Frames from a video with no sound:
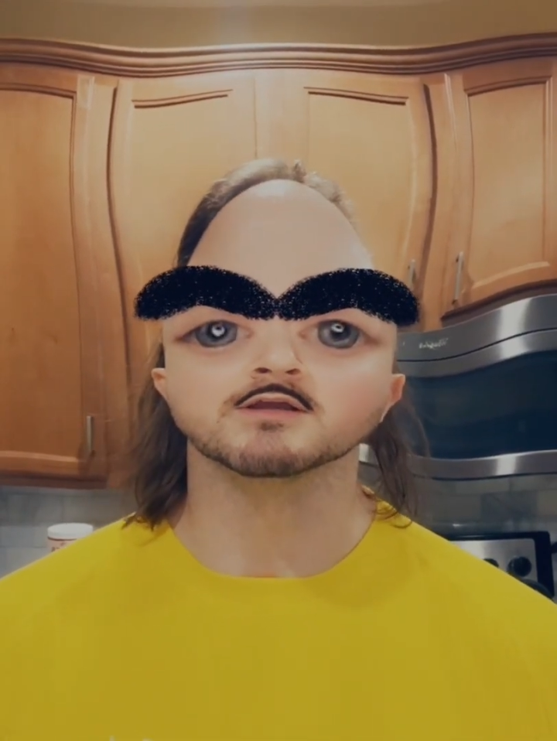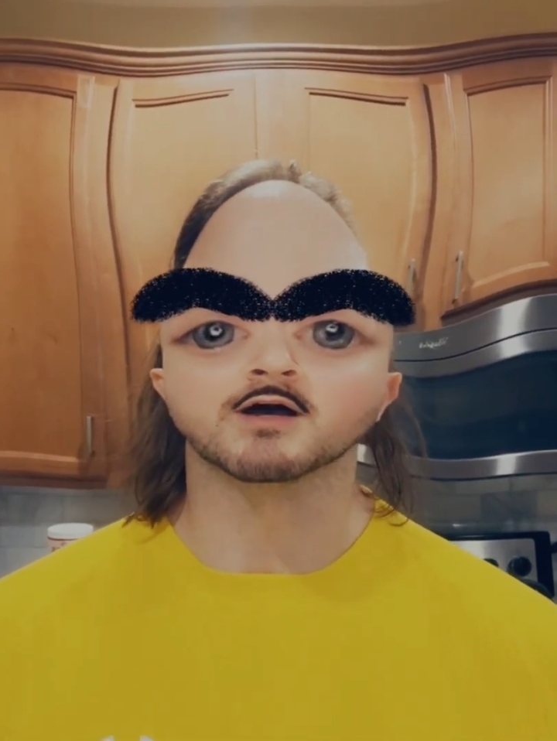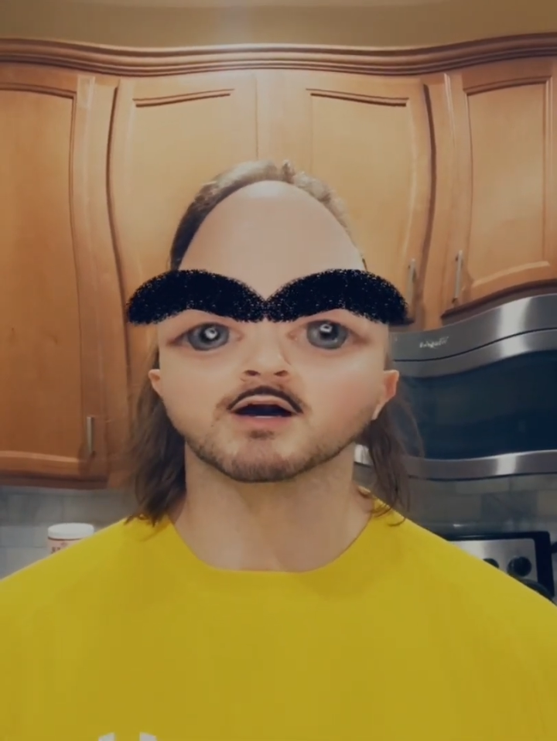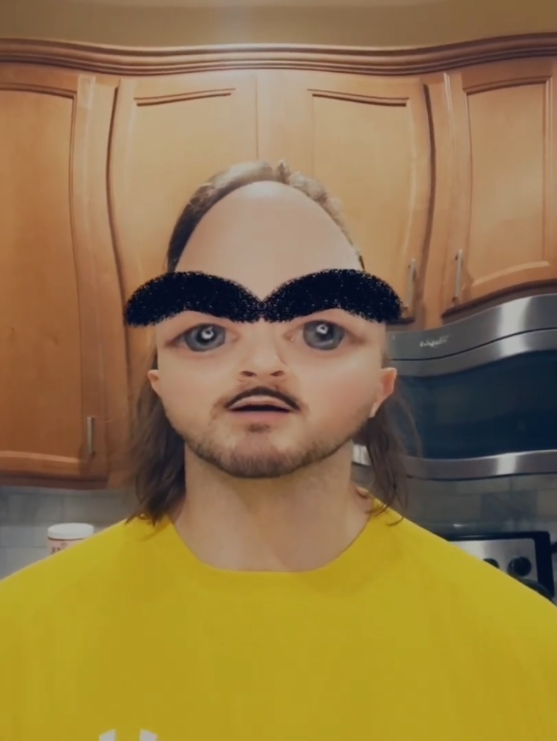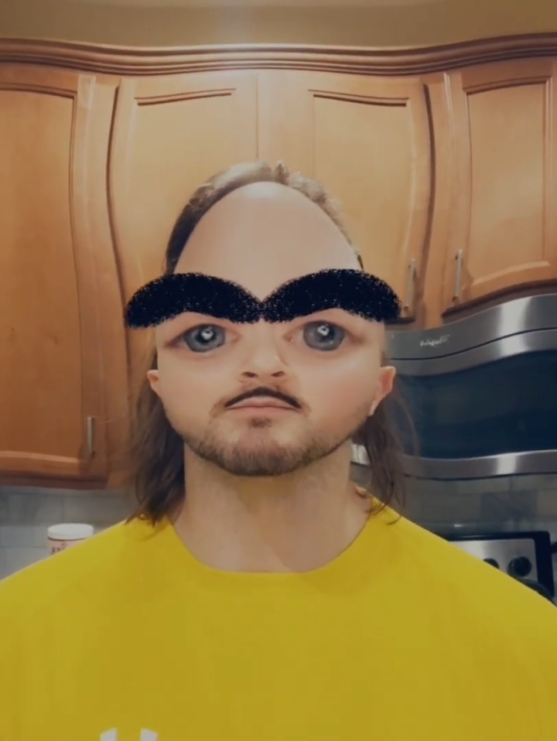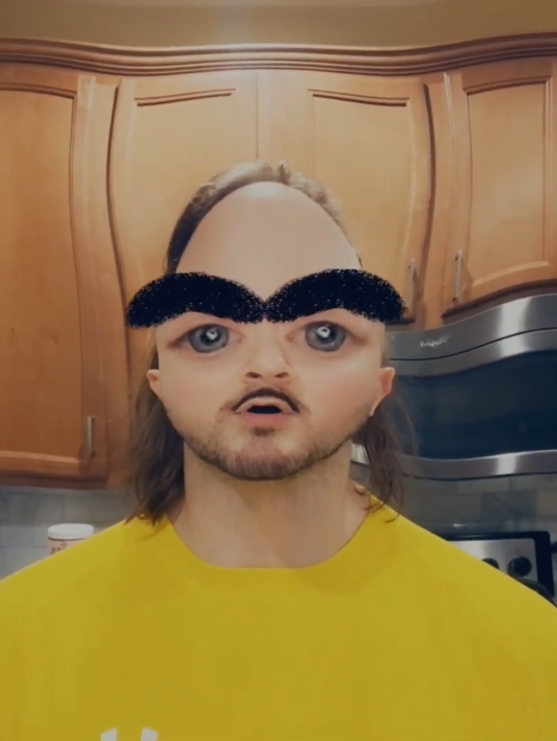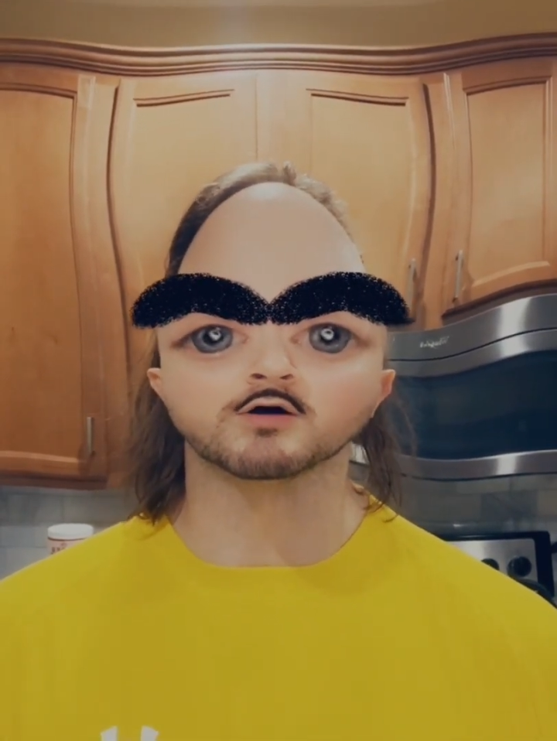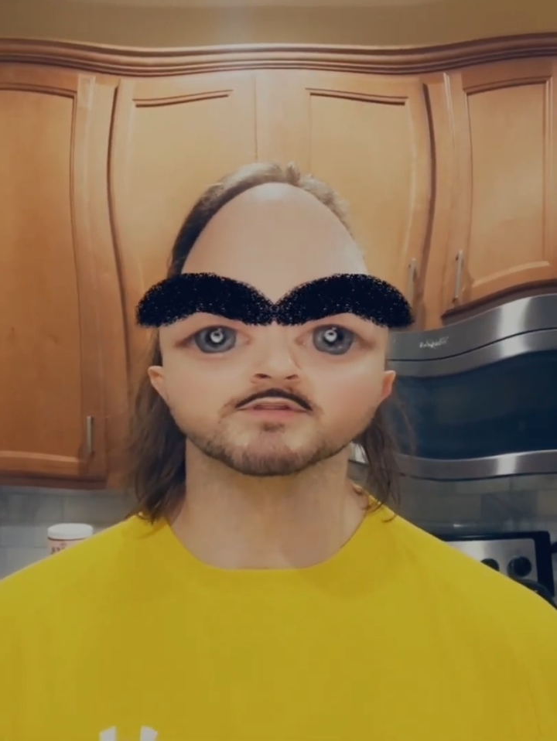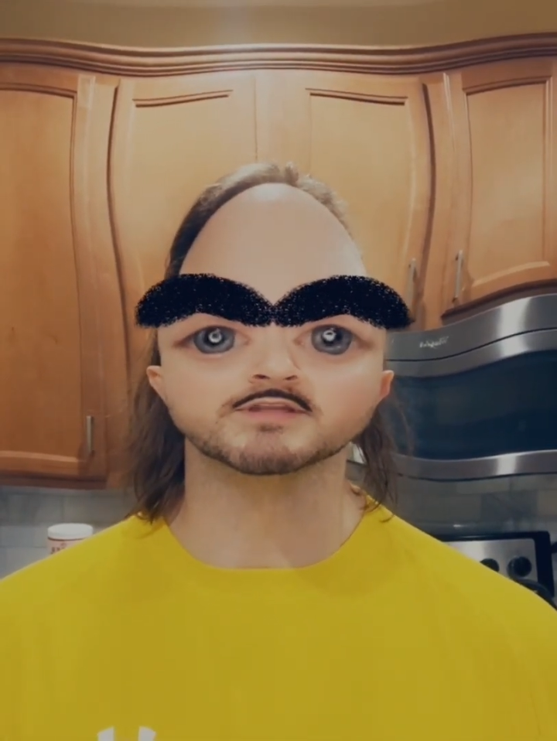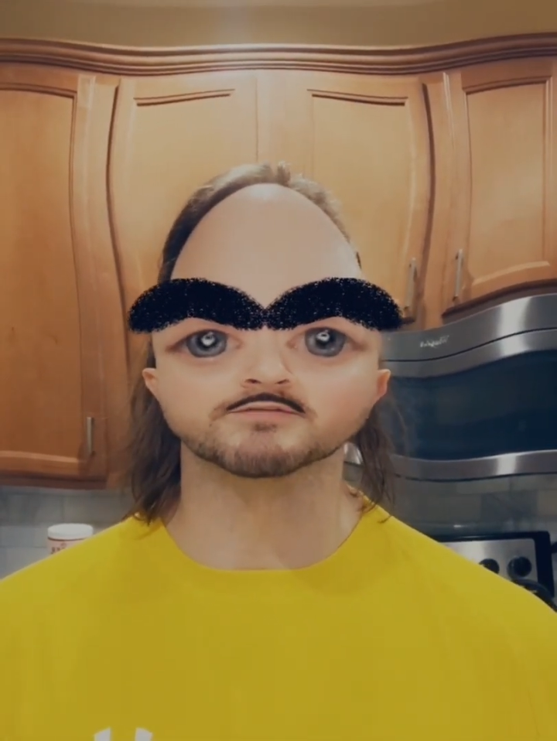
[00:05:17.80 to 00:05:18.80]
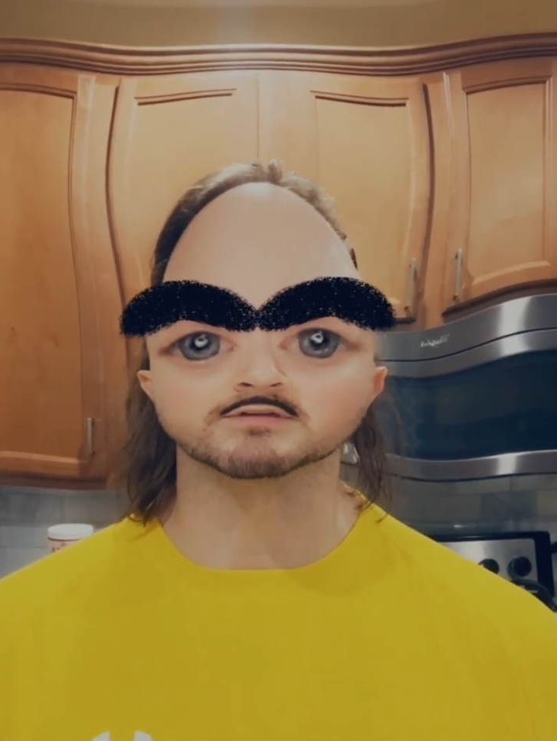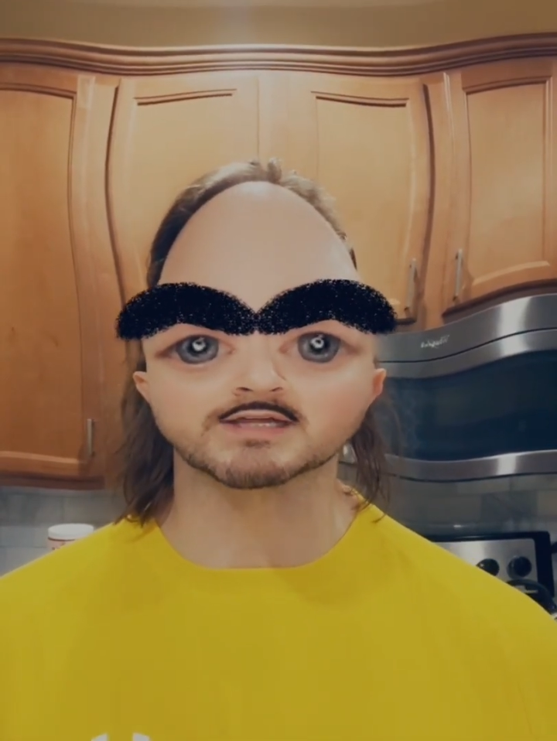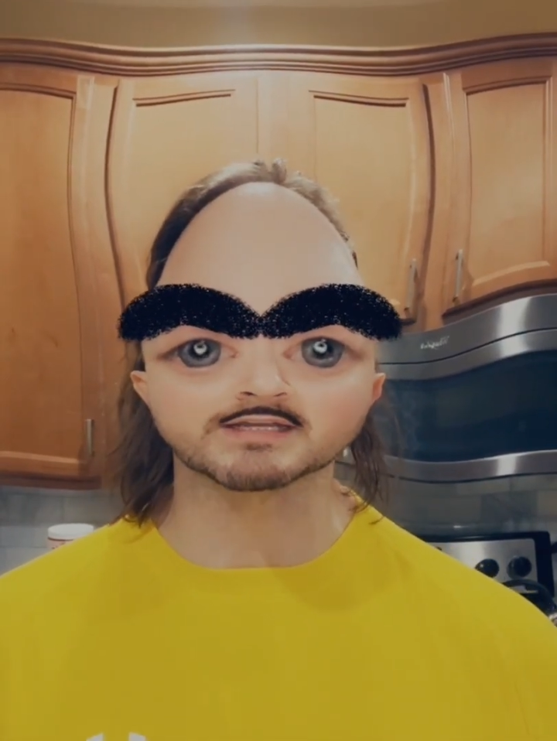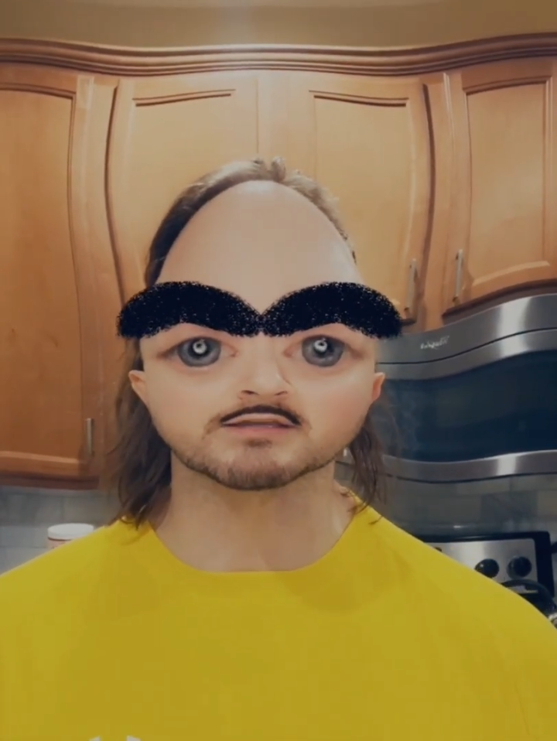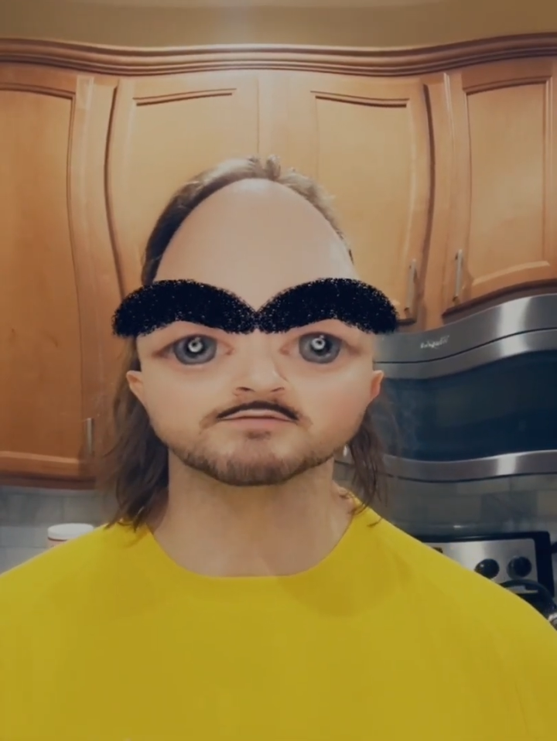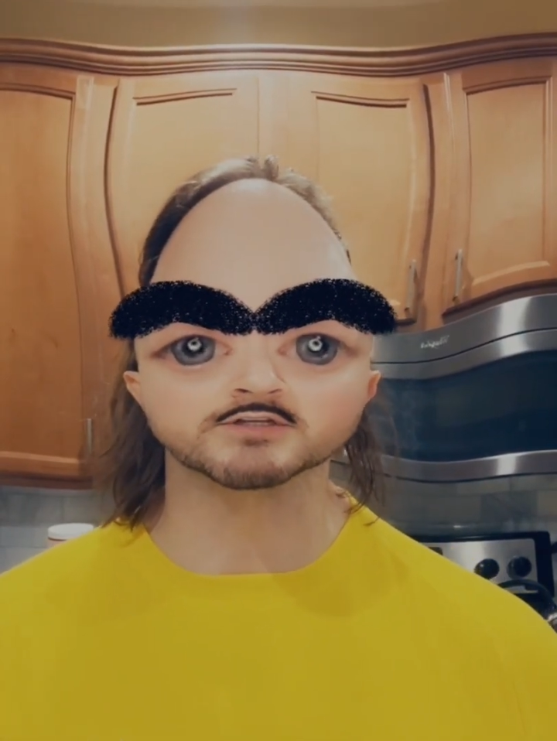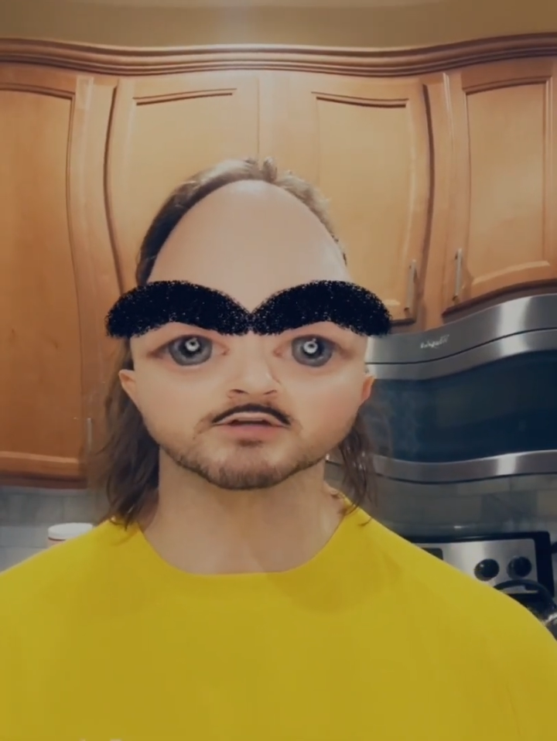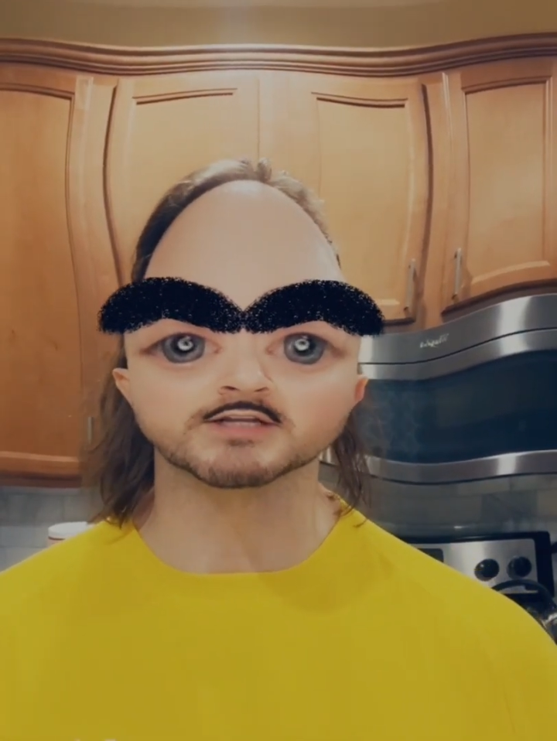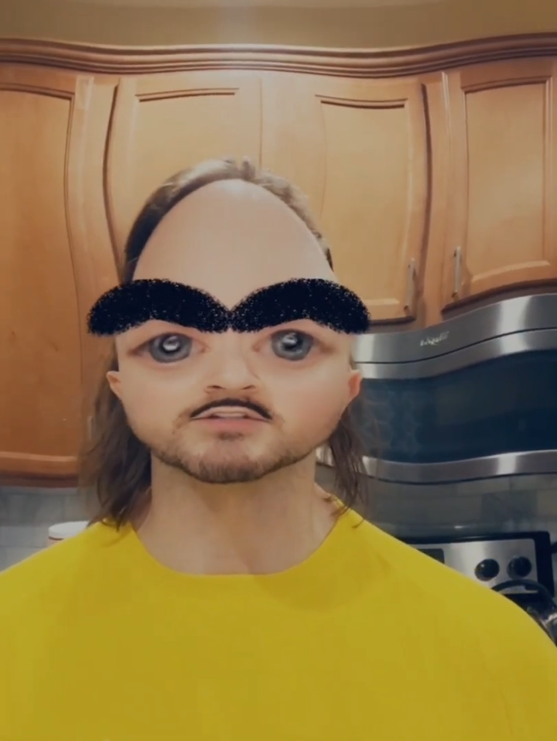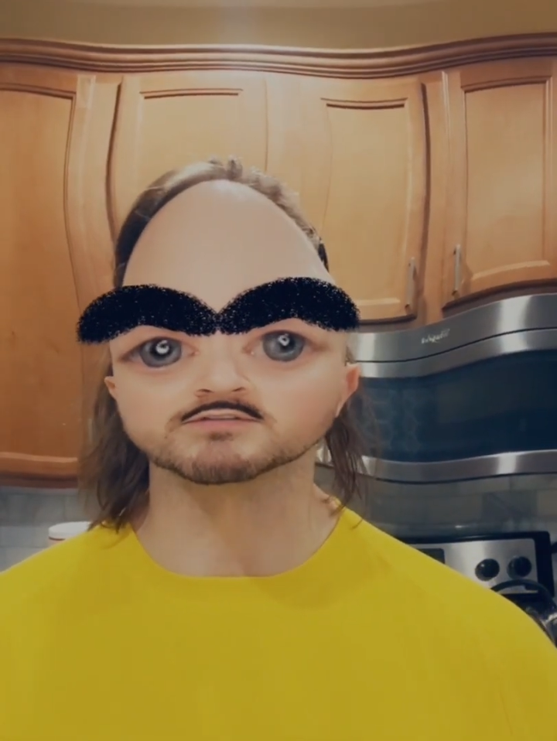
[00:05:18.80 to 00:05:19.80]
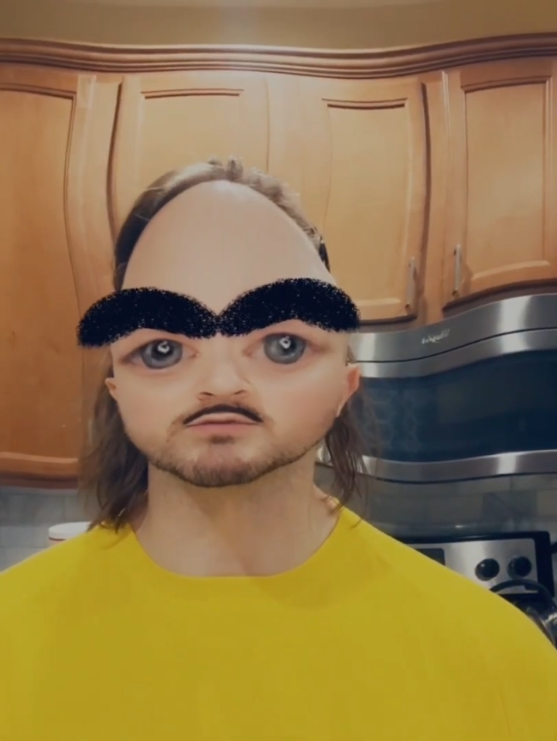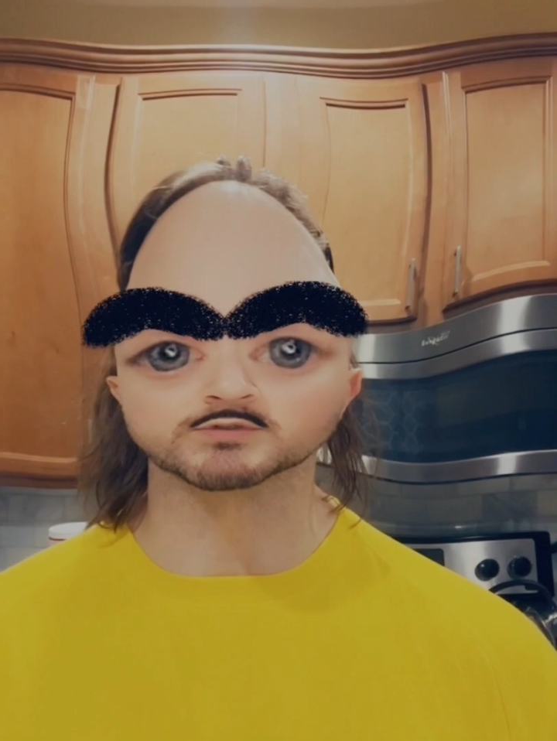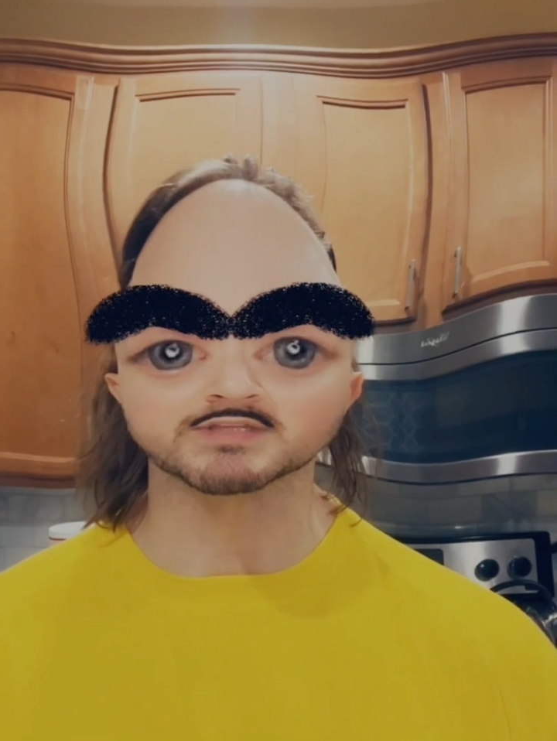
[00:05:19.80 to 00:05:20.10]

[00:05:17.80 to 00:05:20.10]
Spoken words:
all the different light configurations and what